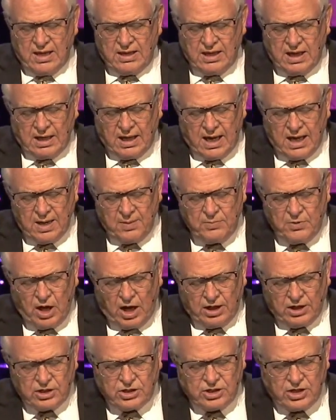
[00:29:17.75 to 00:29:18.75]
Yet I am
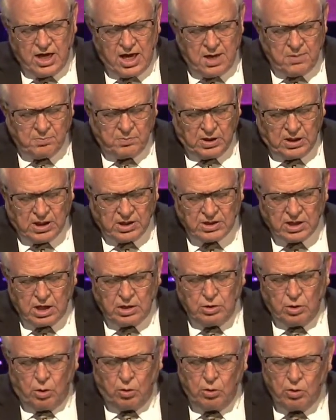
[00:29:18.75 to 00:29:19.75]
not ashamed because
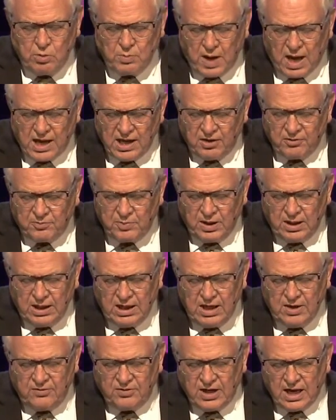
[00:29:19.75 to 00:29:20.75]
I know whom I have
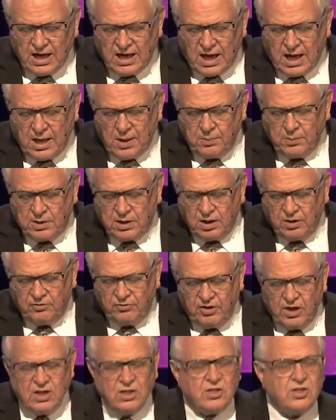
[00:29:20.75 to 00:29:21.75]
believed, and I am
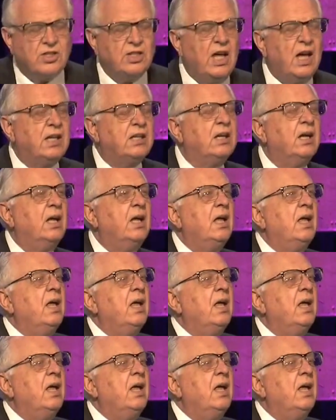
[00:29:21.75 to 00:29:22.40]
convinced that